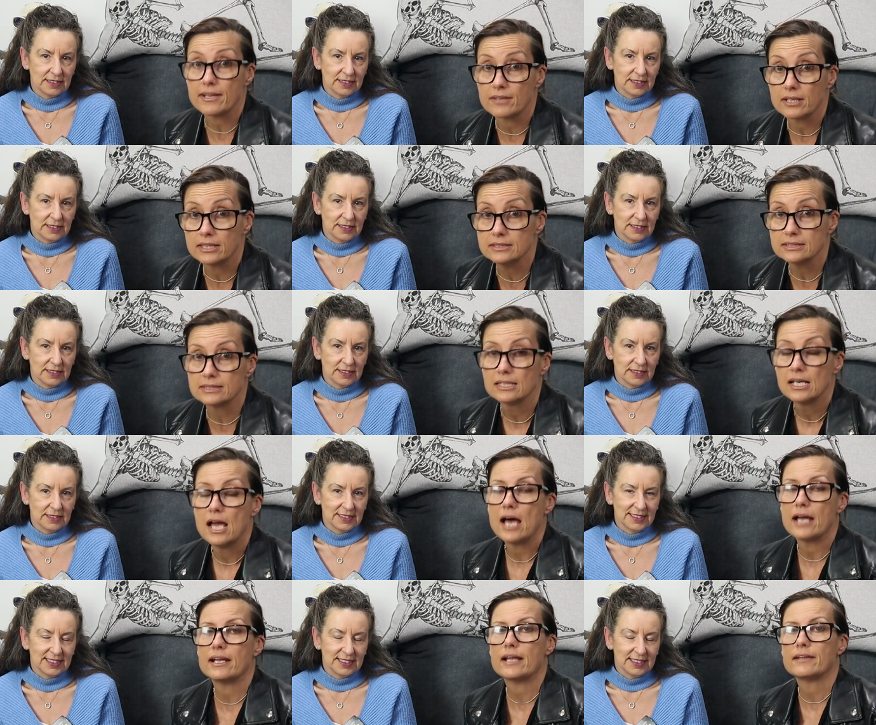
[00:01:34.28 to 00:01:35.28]
Speaker 1: Netherlands
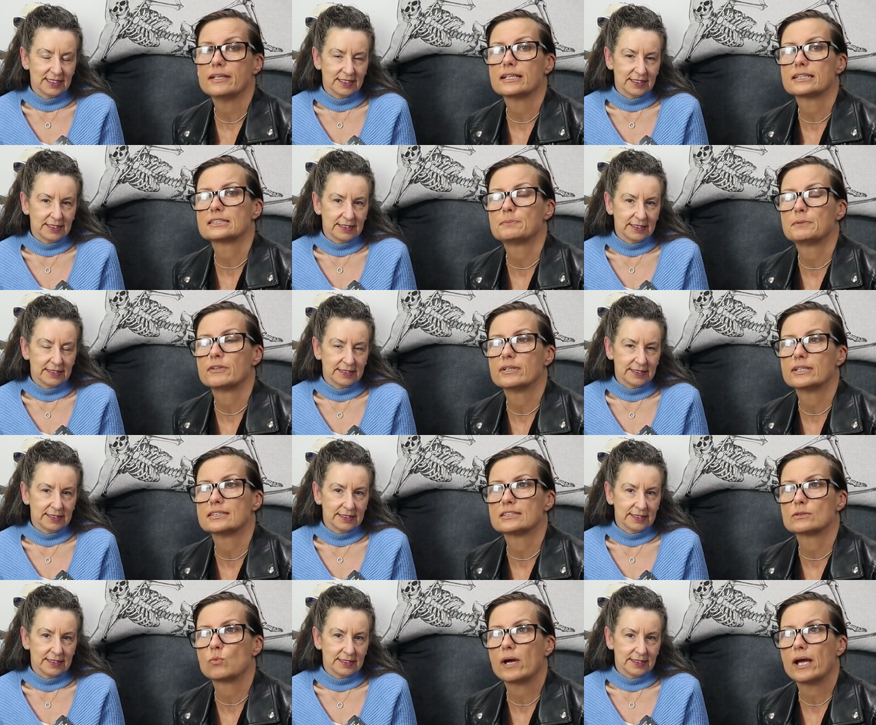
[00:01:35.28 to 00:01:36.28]
and had the
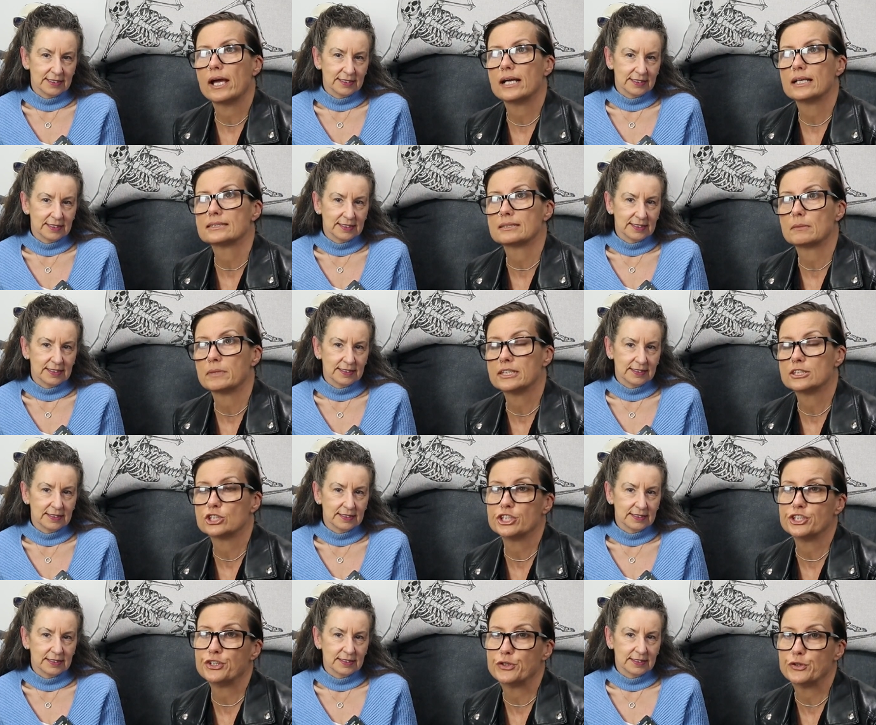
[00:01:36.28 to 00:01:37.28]
experience where somebody
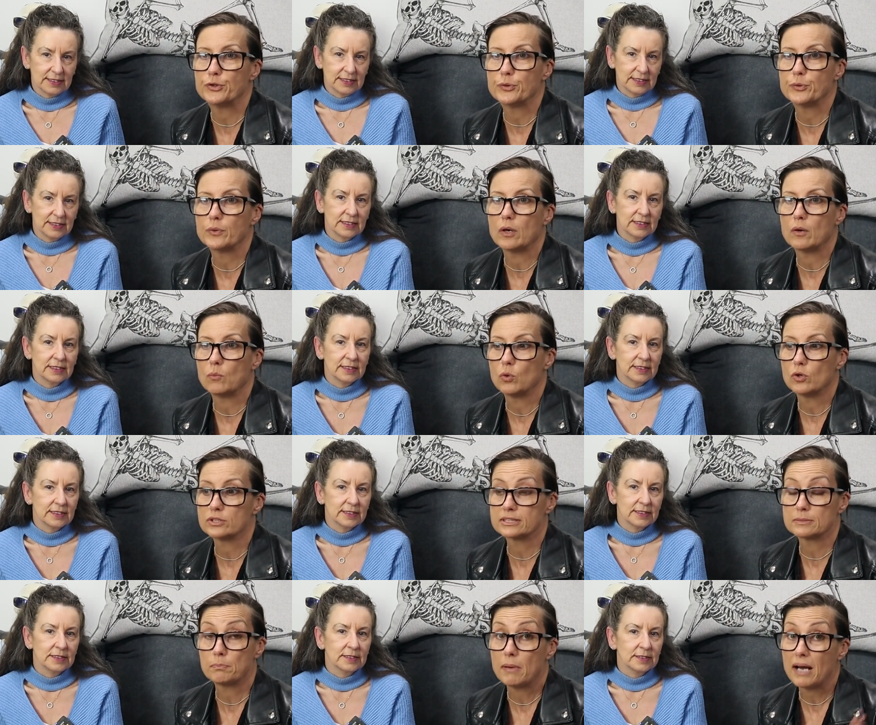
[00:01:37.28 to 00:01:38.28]
she knew
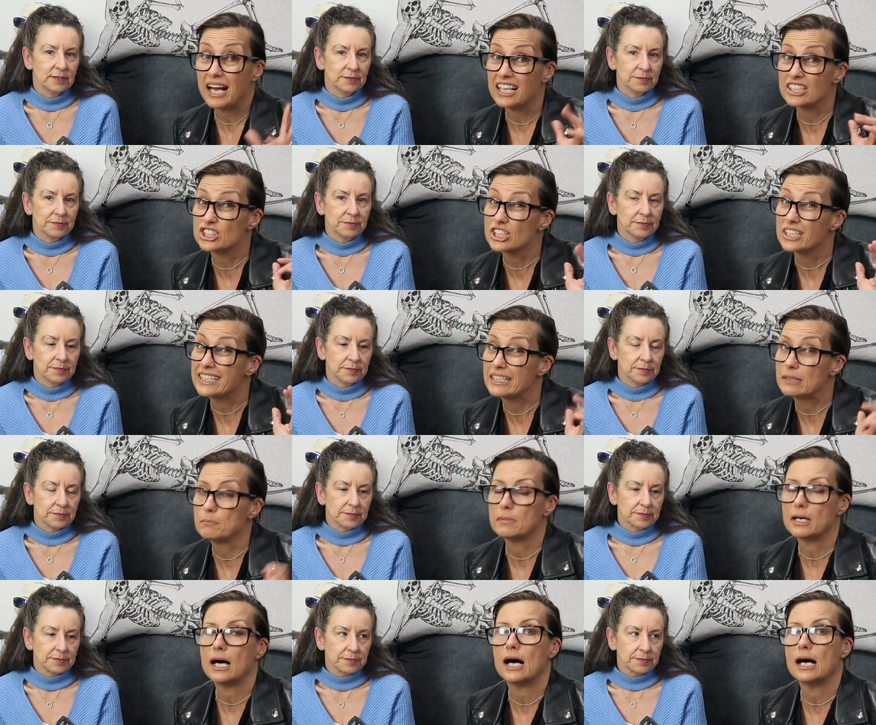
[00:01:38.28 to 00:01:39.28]
was partially
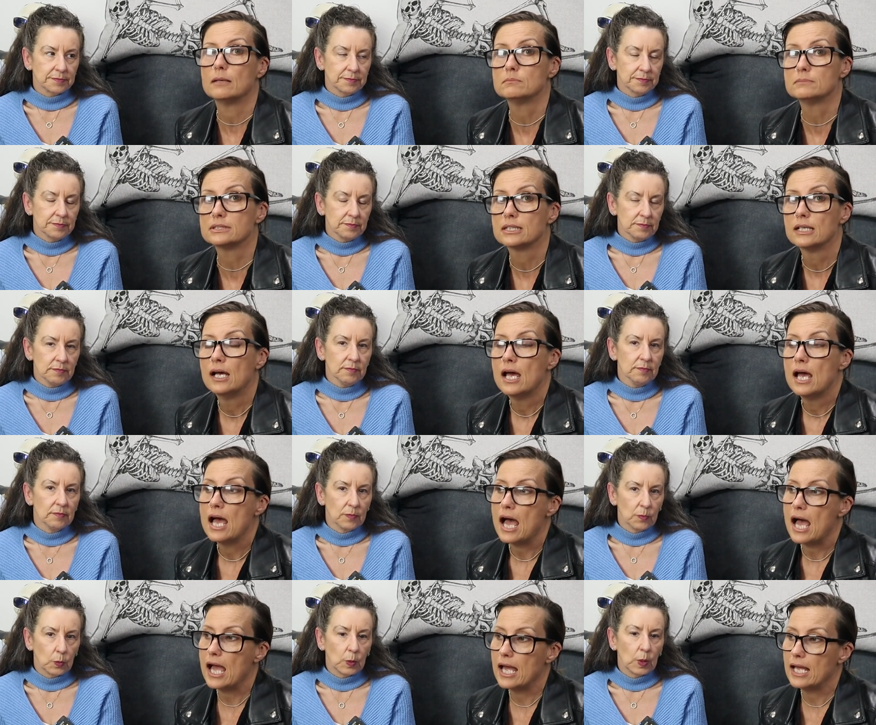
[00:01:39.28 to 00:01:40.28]
embalmed
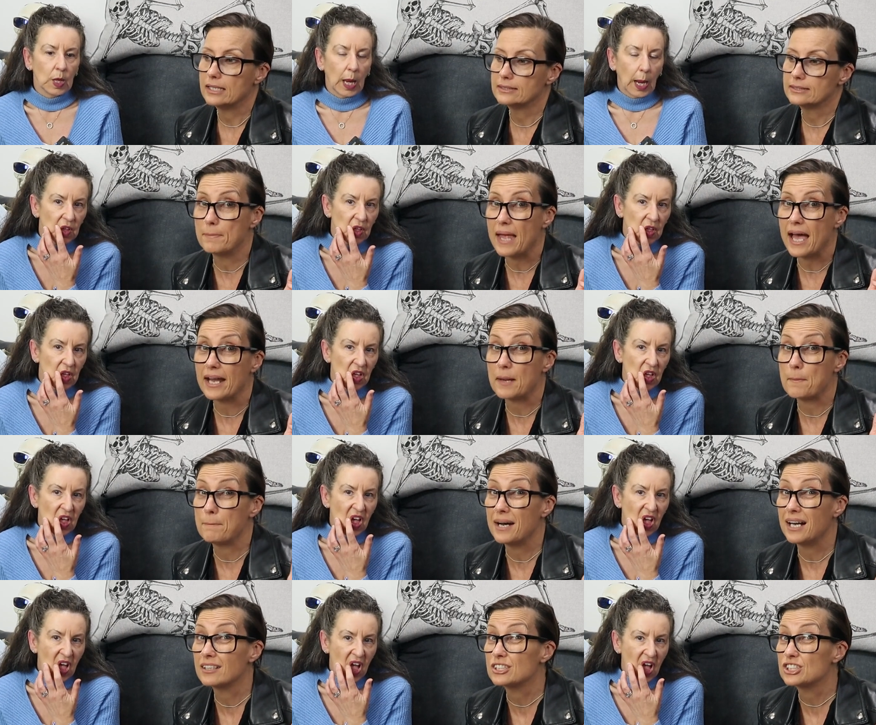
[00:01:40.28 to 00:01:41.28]
and had a
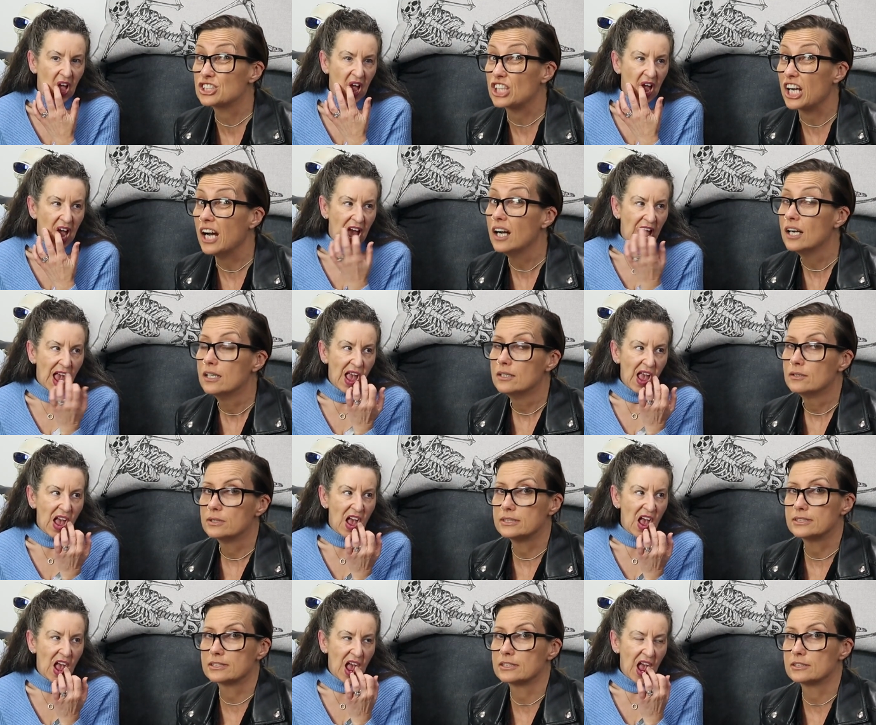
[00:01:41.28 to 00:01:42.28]
puncture,
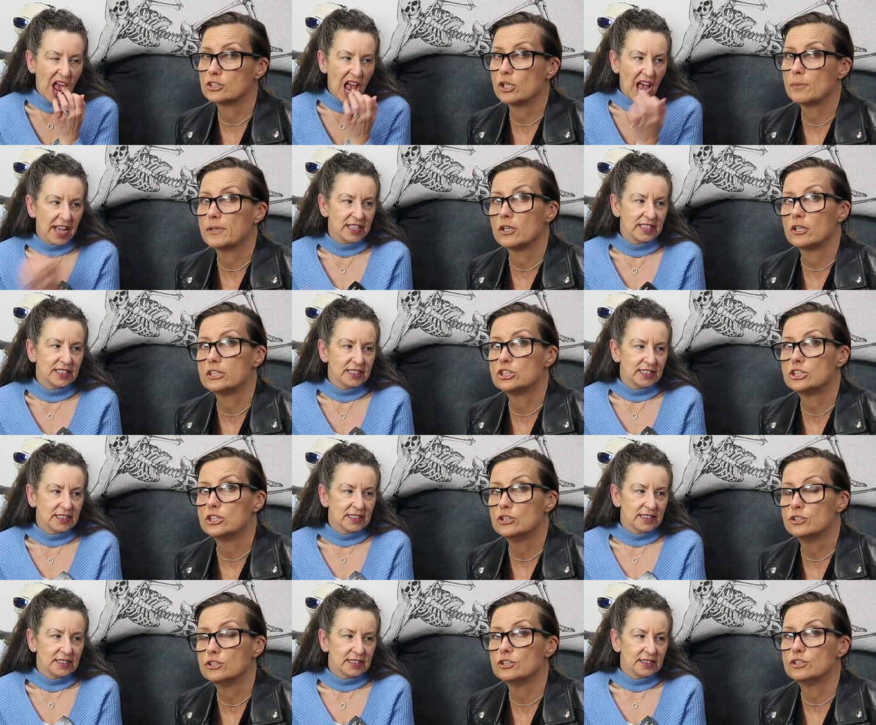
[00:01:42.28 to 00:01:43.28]
is the terminology
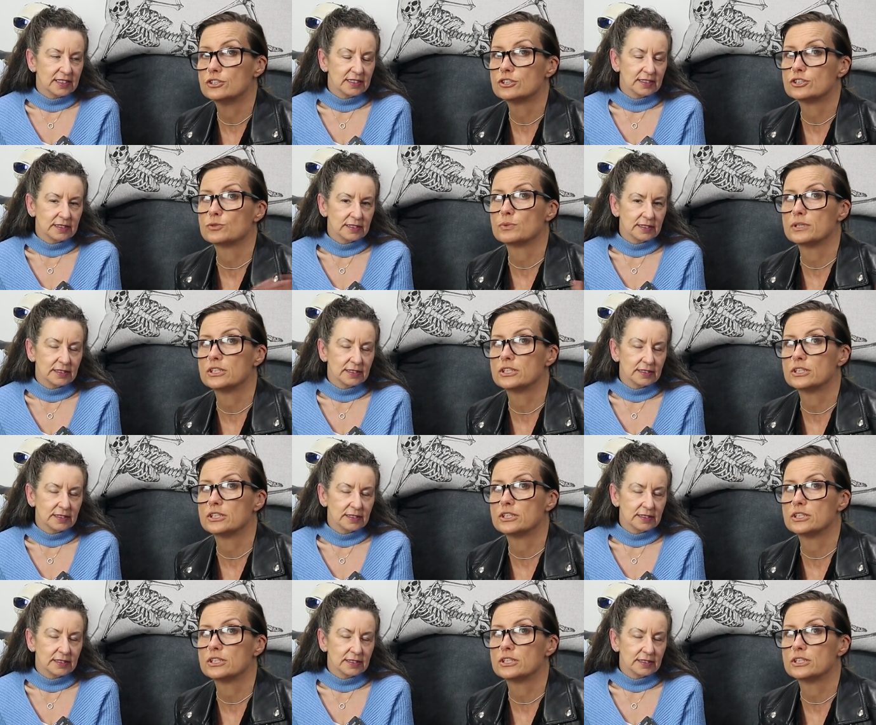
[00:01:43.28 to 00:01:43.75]
you used.